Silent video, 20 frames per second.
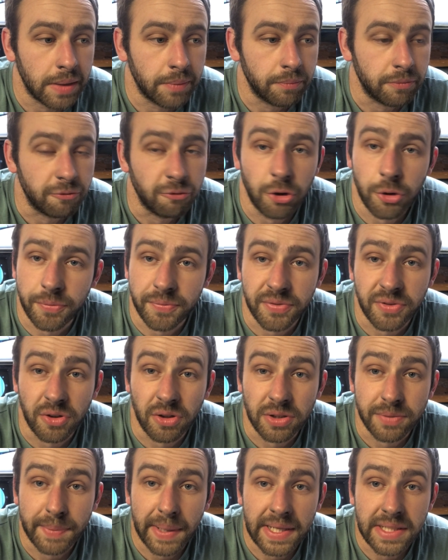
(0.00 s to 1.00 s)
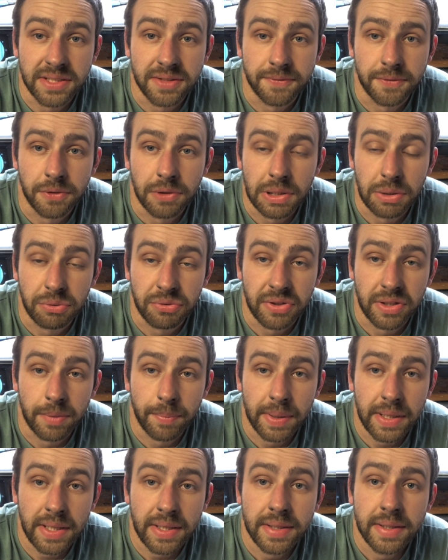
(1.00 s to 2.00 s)
Roof's not as bad as I thought it was going
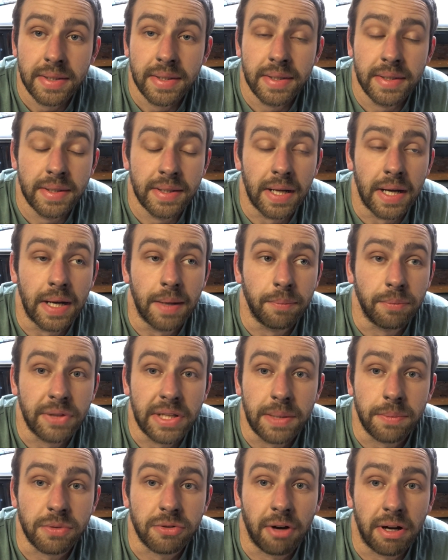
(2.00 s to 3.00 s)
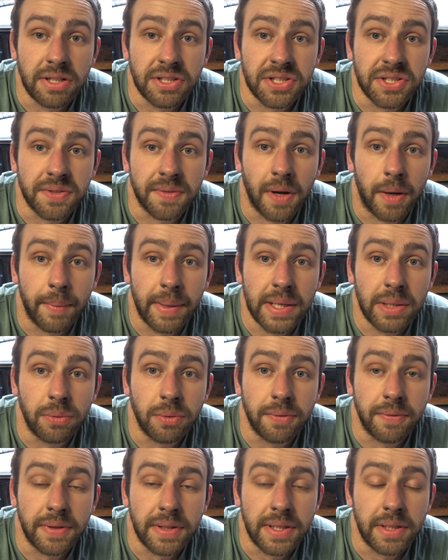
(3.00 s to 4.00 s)
to be. Deep scratches have come out
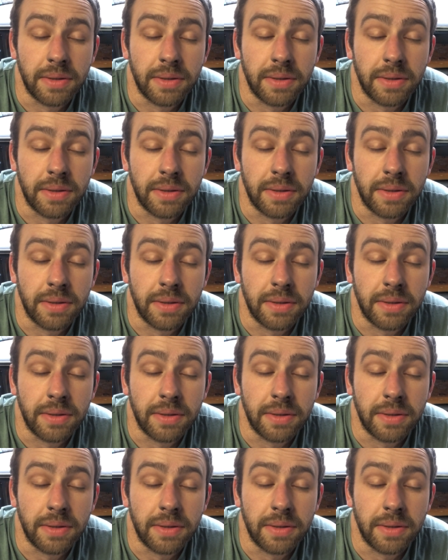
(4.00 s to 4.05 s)
with the